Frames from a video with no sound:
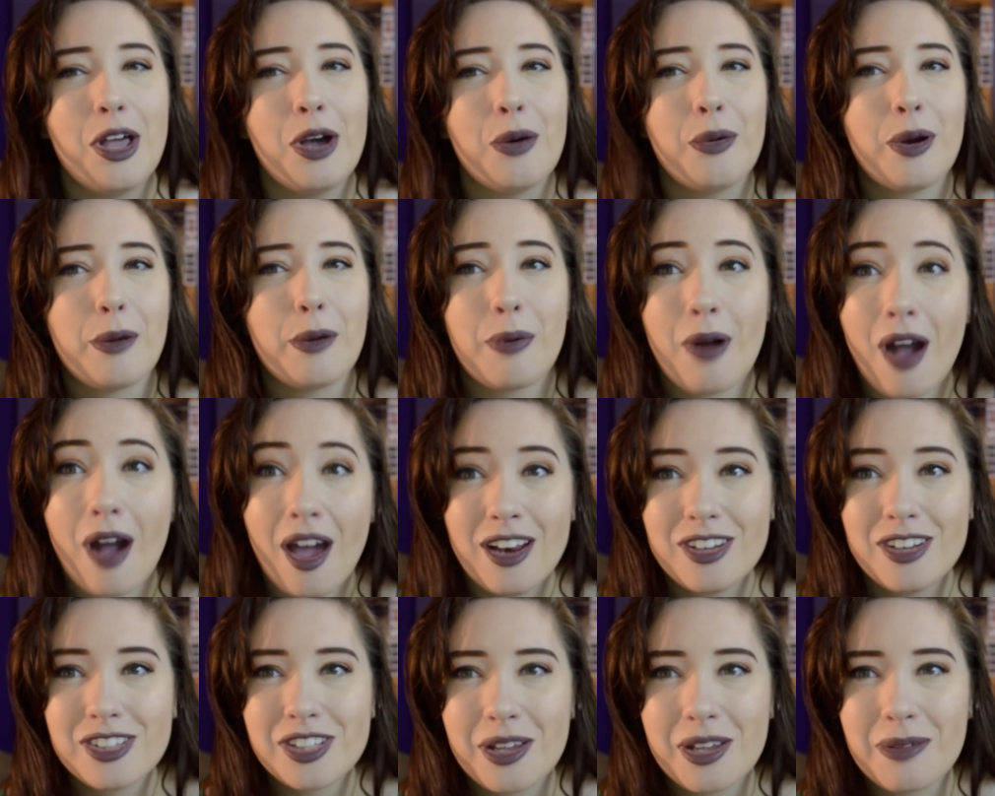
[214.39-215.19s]
where
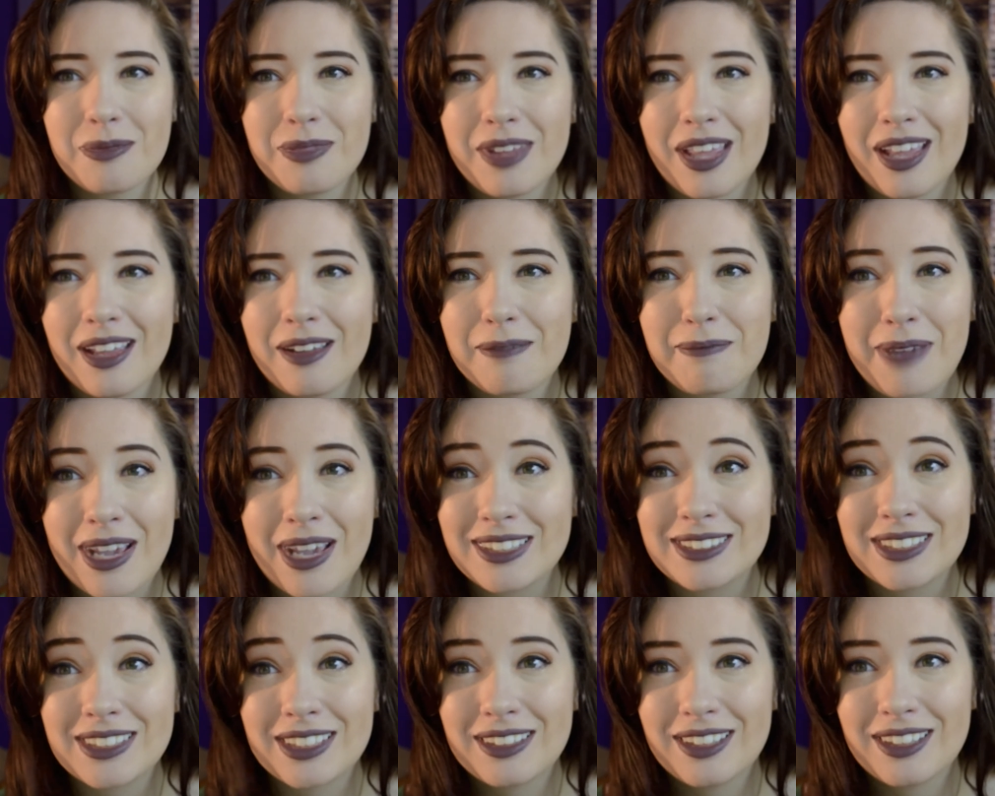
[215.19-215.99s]
prodigen that
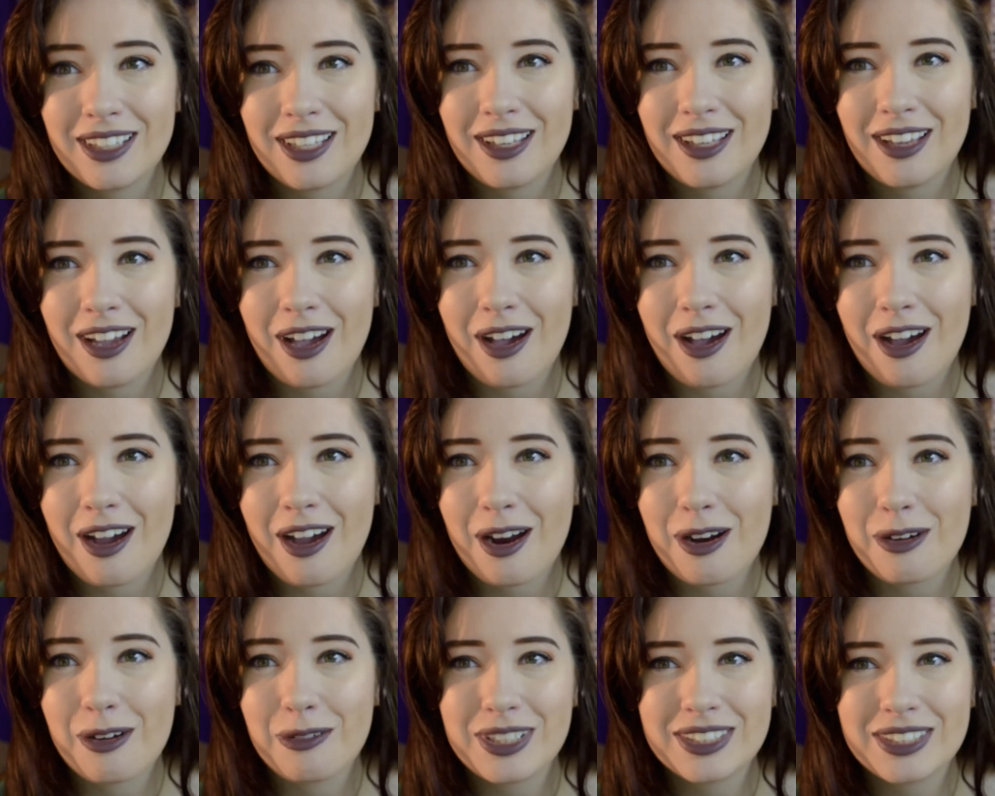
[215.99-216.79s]
basically
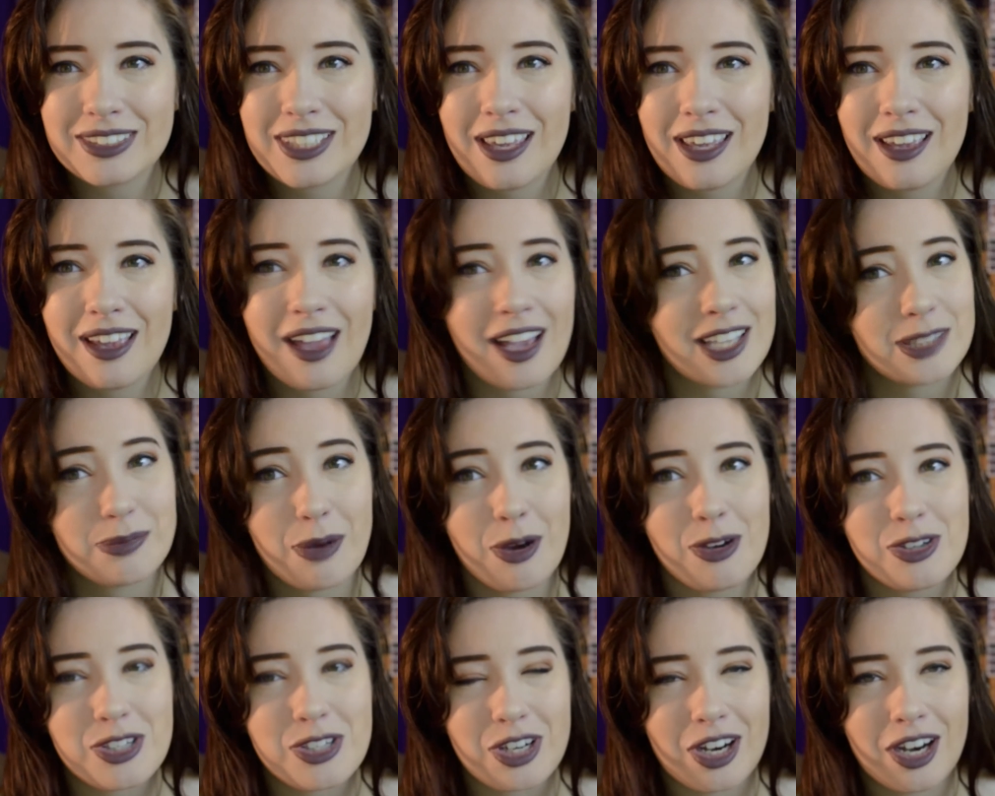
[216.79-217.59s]
are risking
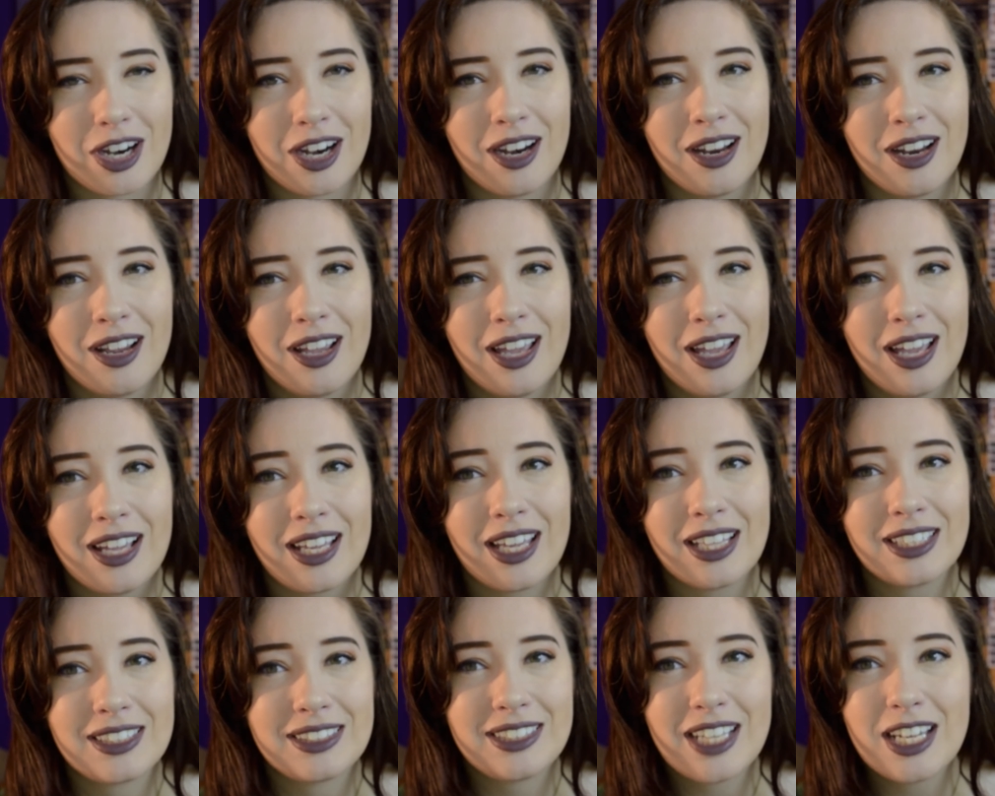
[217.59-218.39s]
exposure
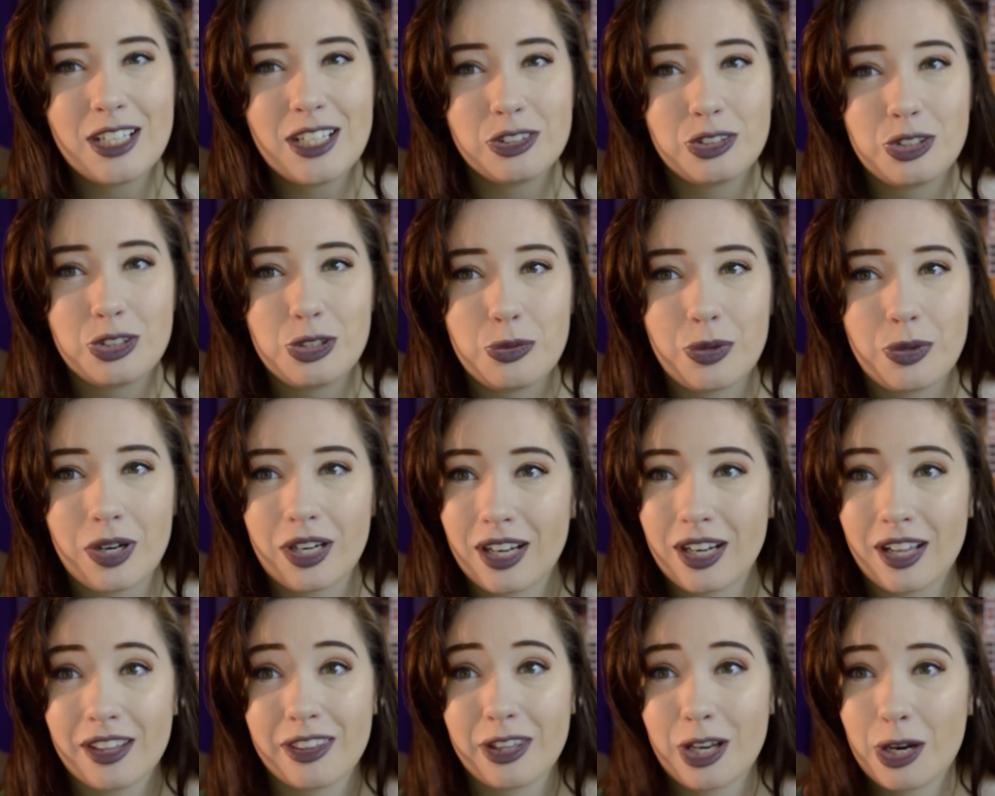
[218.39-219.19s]
get sent to
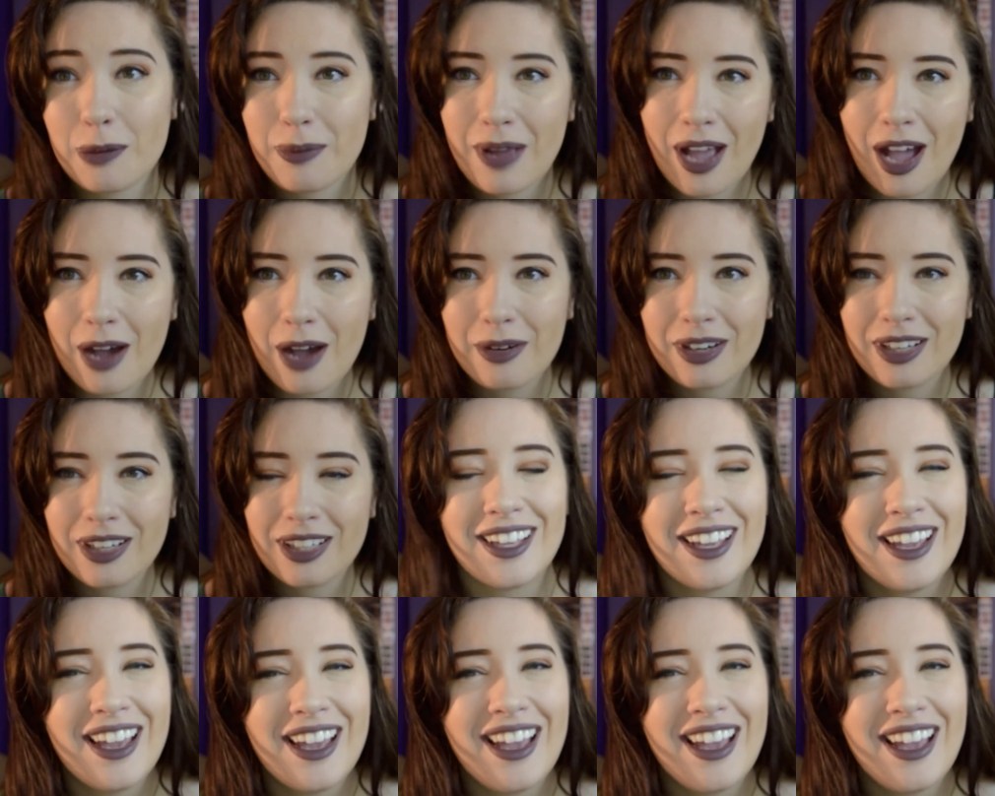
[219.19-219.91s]
work on their powers.